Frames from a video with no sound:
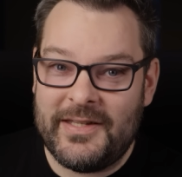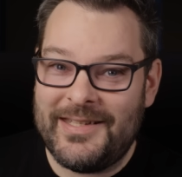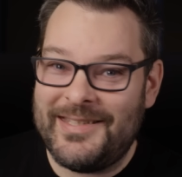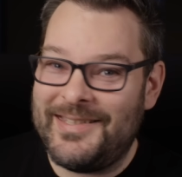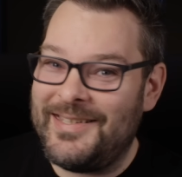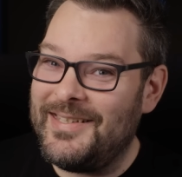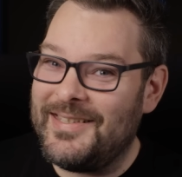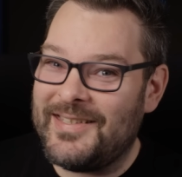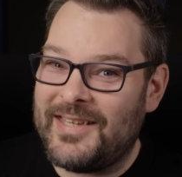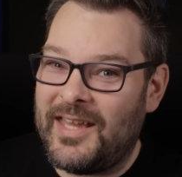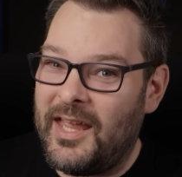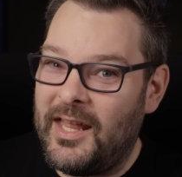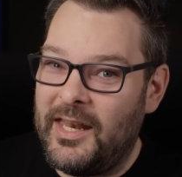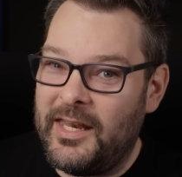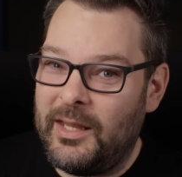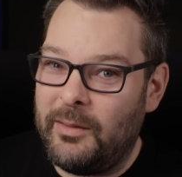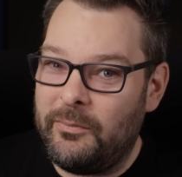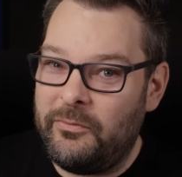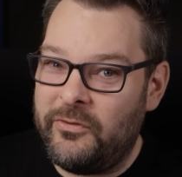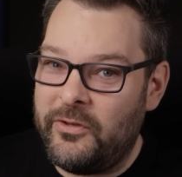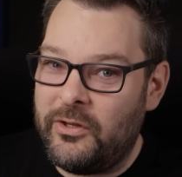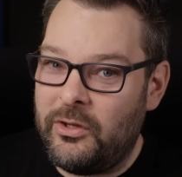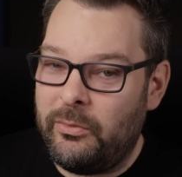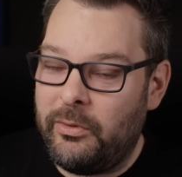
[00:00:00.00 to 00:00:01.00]
It's entirely
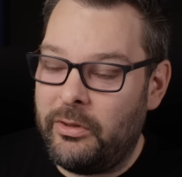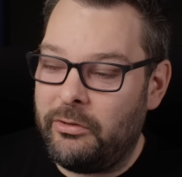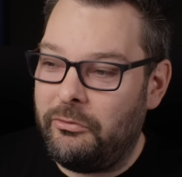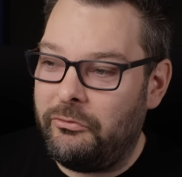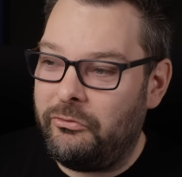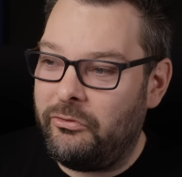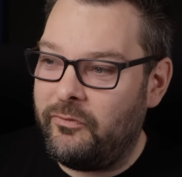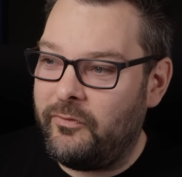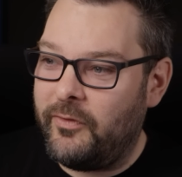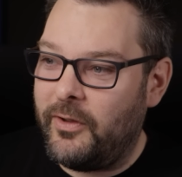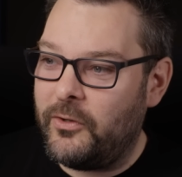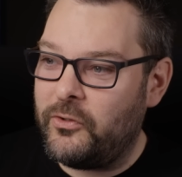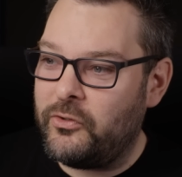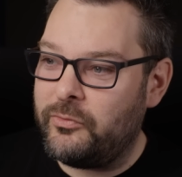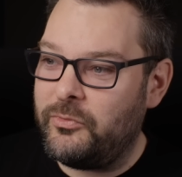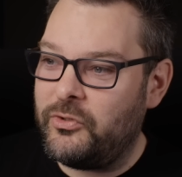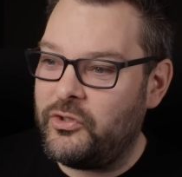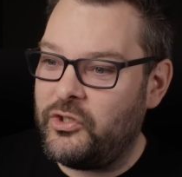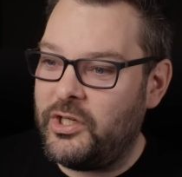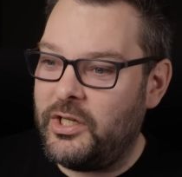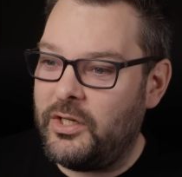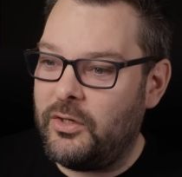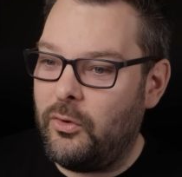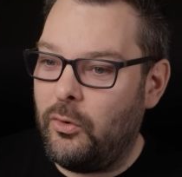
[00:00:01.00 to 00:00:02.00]
up to you whether it's a virtual
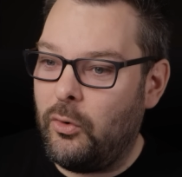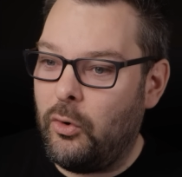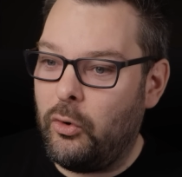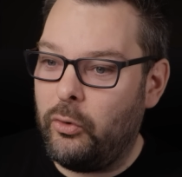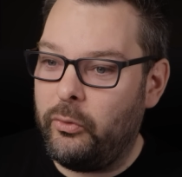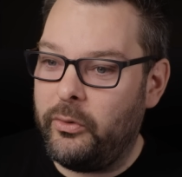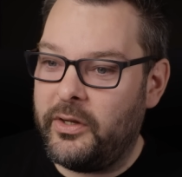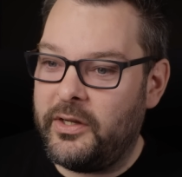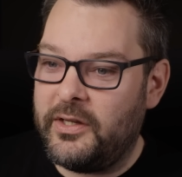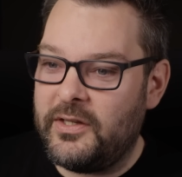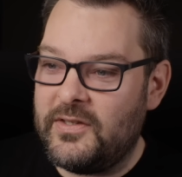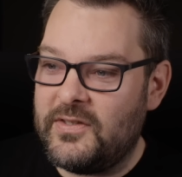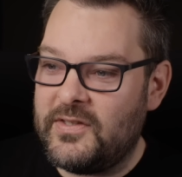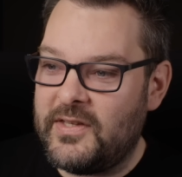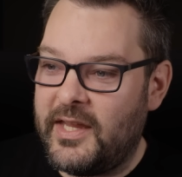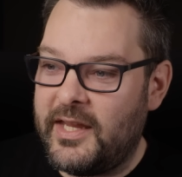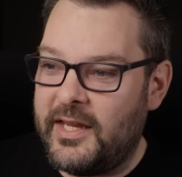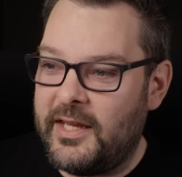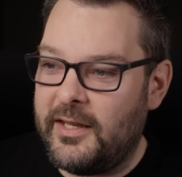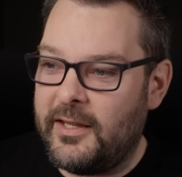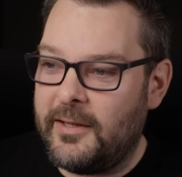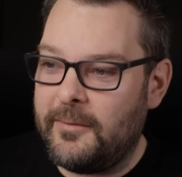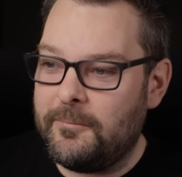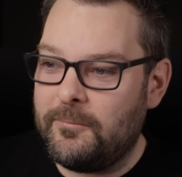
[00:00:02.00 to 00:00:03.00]
machine or a
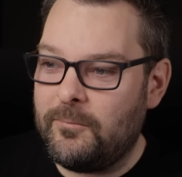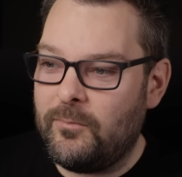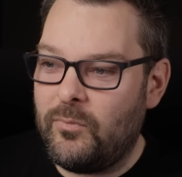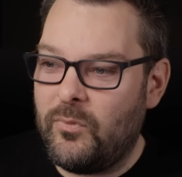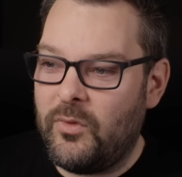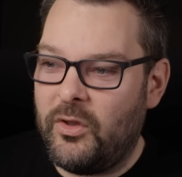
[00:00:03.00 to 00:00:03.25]
container